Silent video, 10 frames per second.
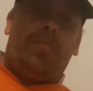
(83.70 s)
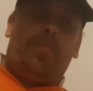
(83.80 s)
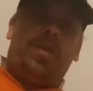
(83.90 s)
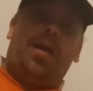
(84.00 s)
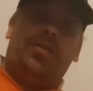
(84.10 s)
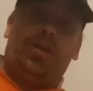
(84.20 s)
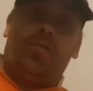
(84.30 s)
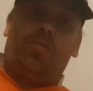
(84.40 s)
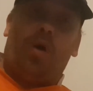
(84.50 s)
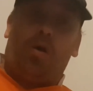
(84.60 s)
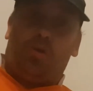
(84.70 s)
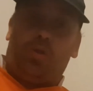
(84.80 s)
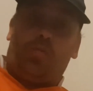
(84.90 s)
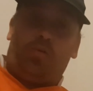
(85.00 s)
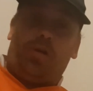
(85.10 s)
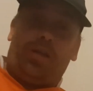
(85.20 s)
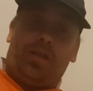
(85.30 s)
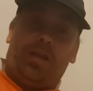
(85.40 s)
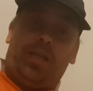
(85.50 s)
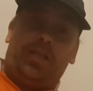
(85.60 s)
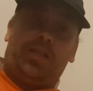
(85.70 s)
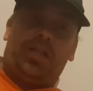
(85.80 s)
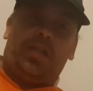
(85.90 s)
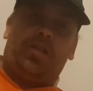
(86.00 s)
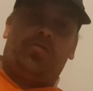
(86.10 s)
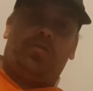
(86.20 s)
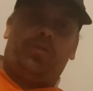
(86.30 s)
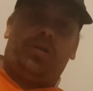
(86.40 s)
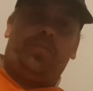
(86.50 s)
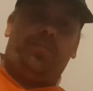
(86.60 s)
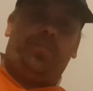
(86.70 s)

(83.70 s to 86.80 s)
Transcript: yeah, so what I'll do is I'll put the links in the description.